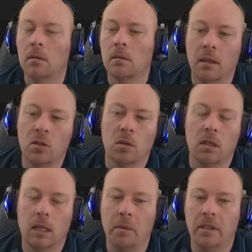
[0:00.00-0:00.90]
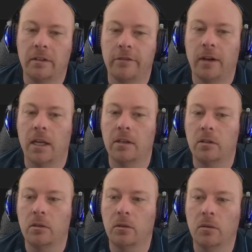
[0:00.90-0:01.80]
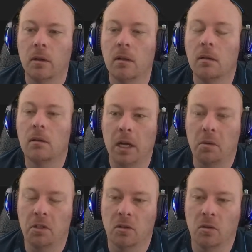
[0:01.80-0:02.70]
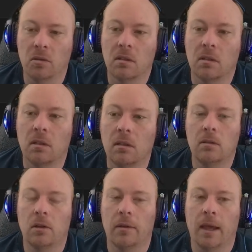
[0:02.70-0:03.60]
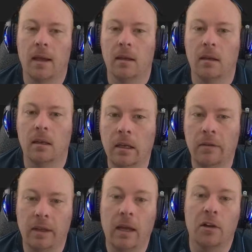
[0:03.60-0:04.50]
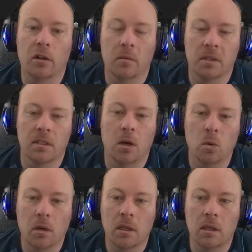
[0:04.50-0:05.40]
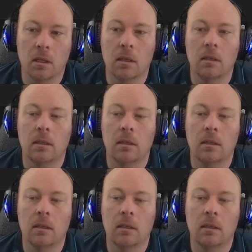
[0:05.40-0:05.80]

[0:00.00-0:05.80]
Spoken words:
This will allow me to fine-tune my results so that if the algorithm is not working,